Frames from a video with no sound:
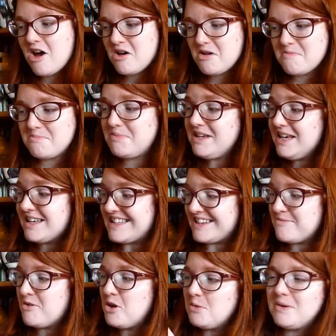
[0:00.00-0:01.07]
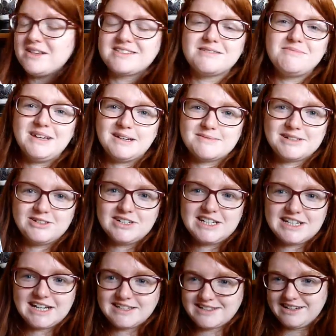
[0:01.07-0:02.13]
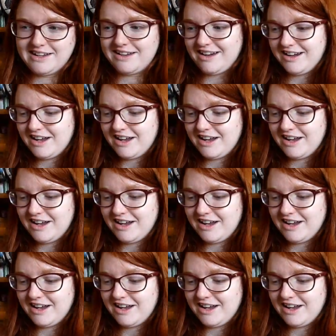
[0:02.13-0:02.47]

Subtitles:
But yes, I'm hoping it's going to be absolutely dazzling.